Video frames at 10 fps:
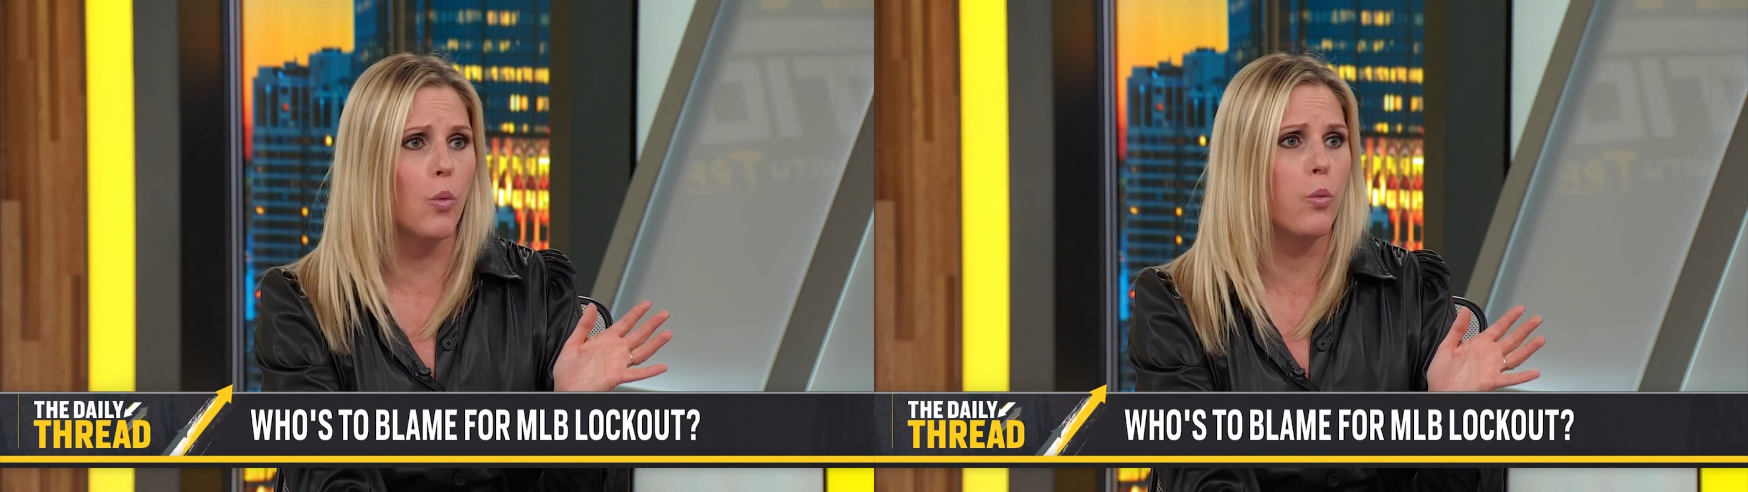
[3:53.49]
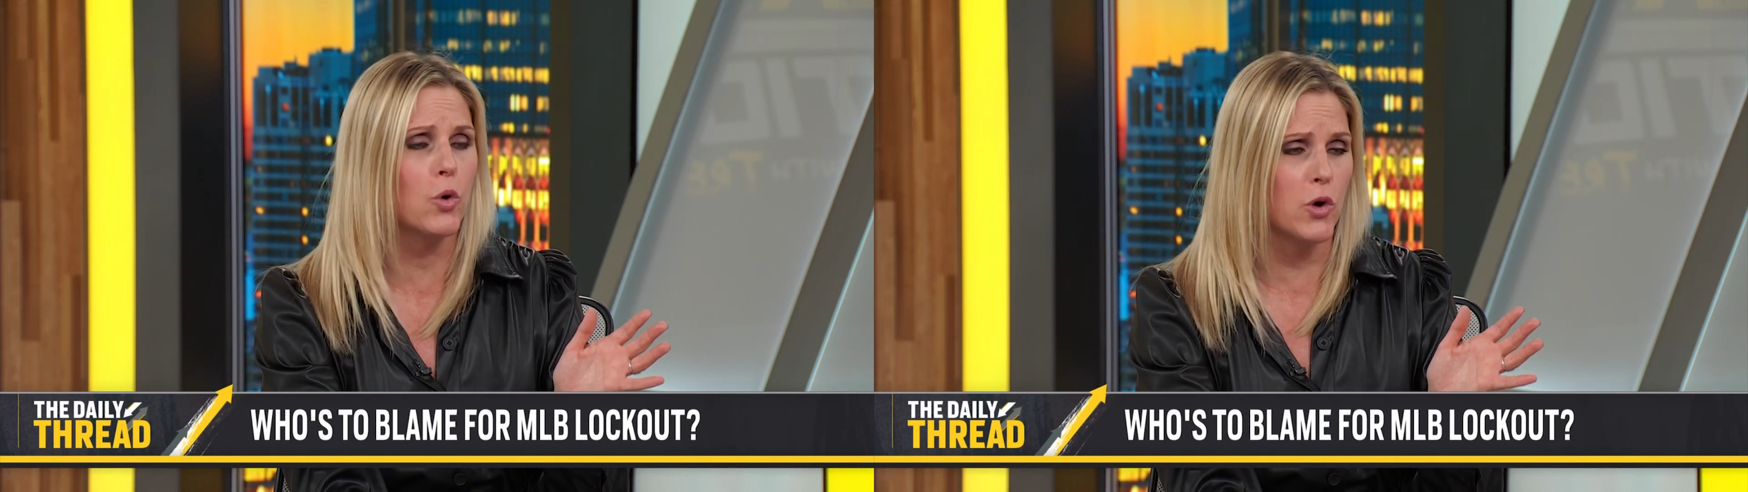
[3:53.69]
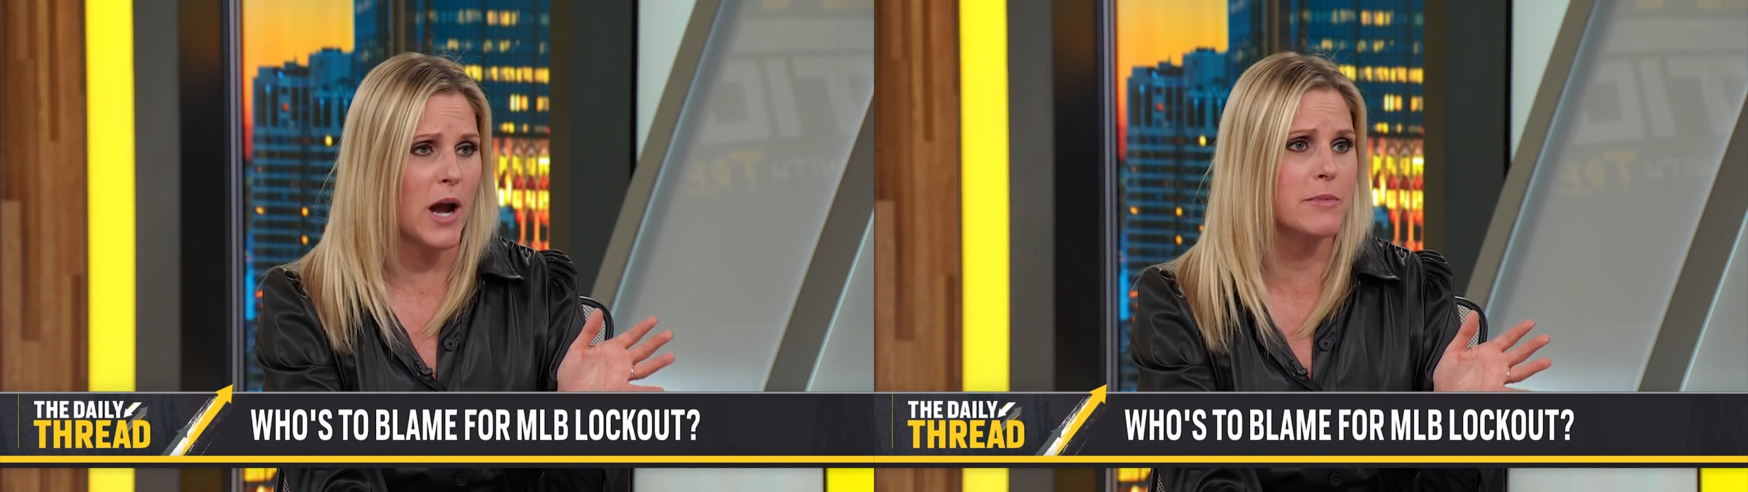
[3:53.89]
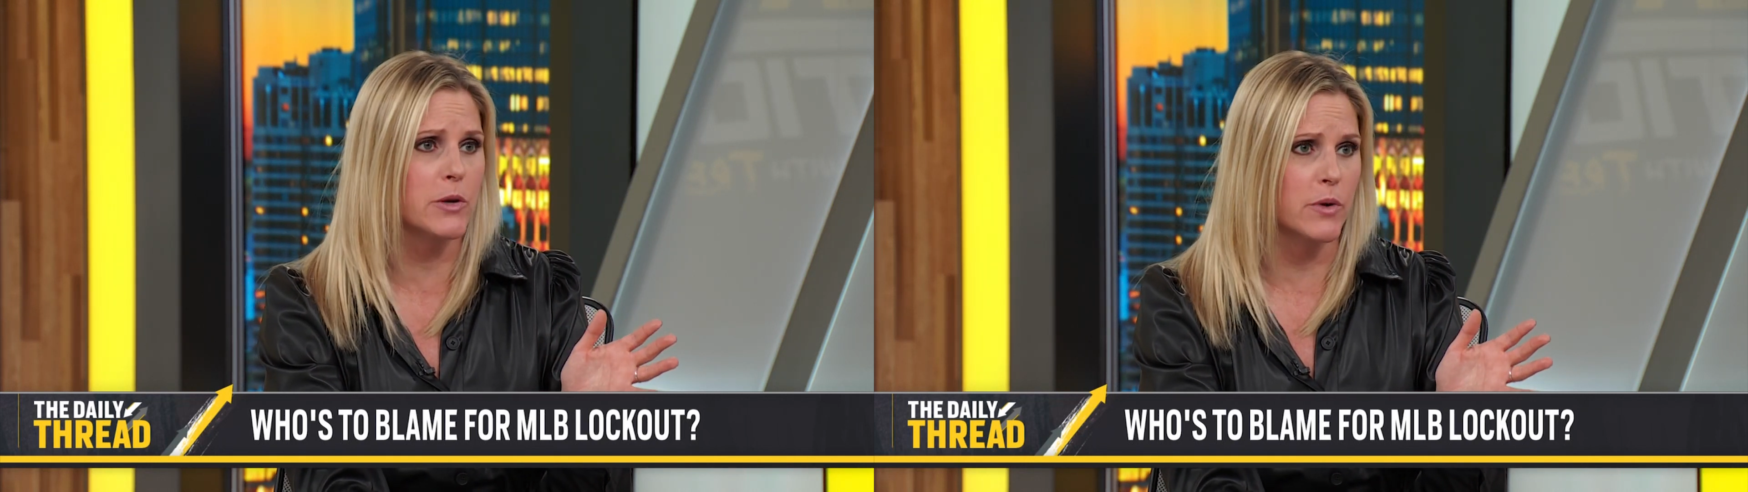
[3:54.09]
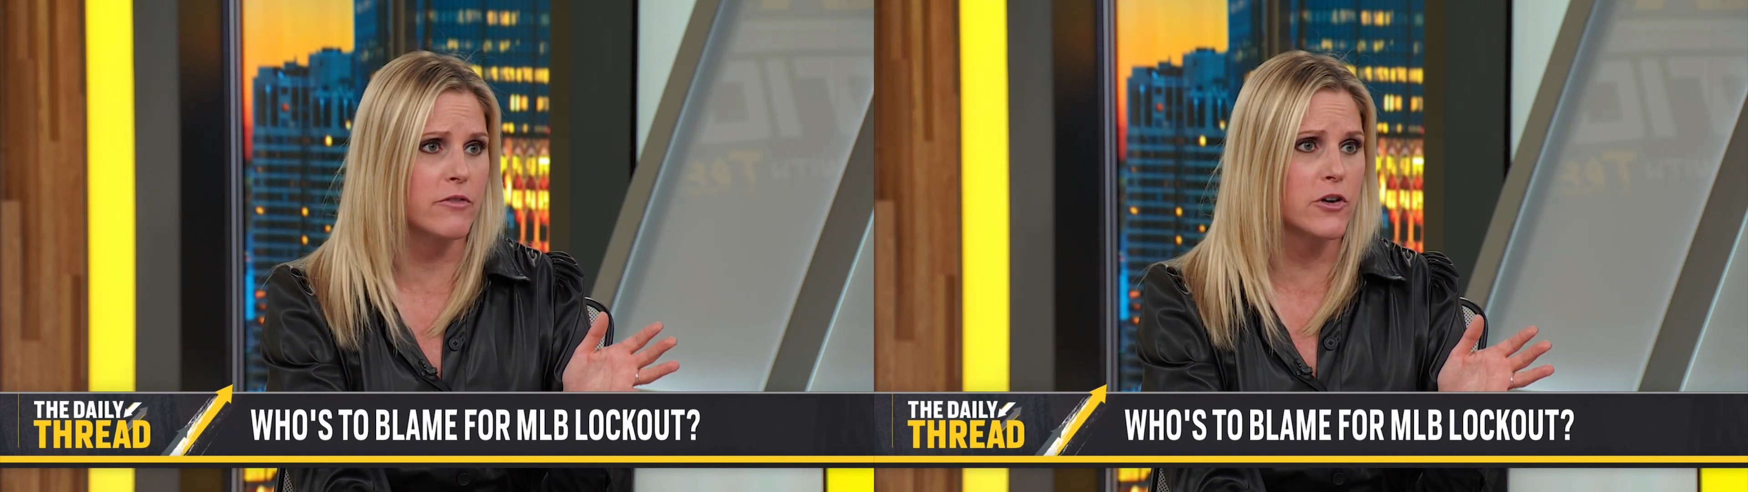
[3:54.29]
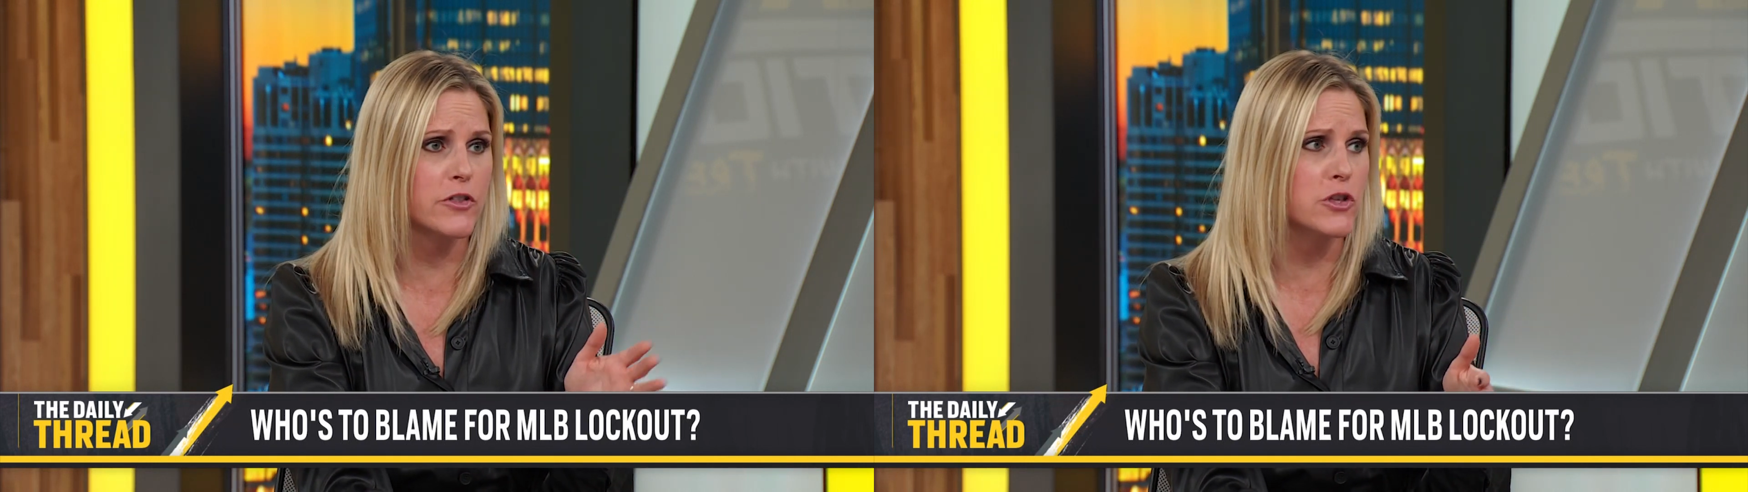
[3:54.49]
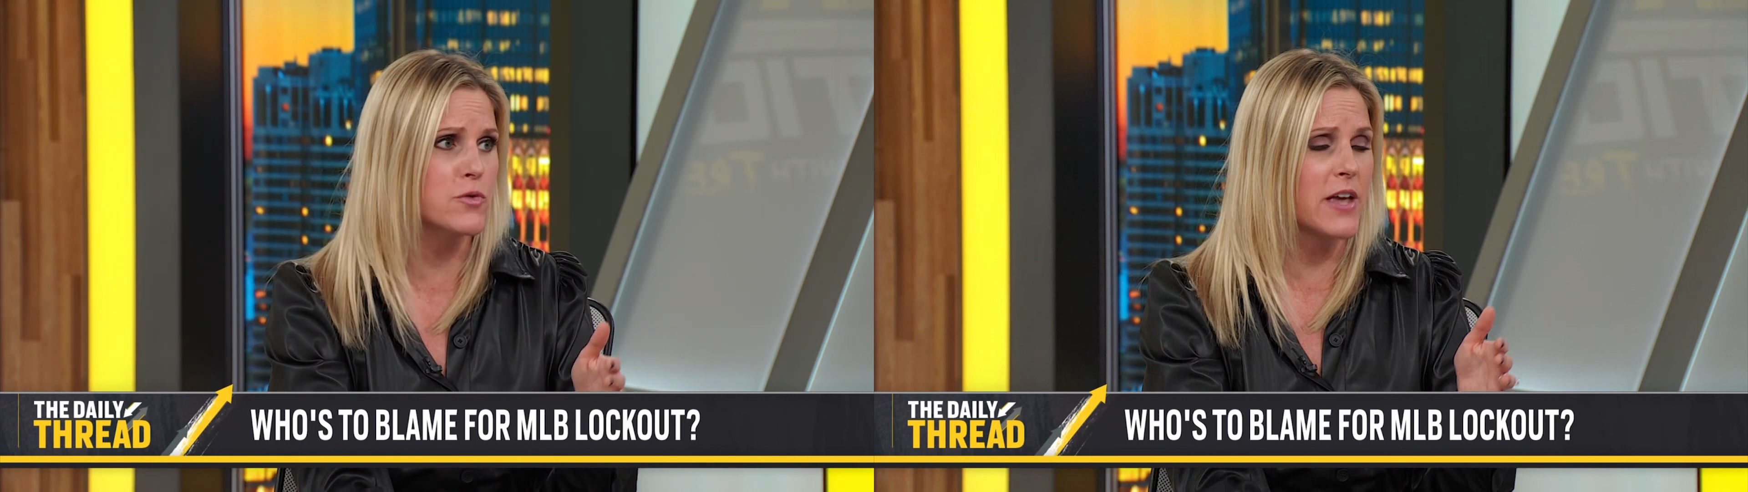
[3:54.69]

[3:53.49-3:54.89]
oh, cry me a river that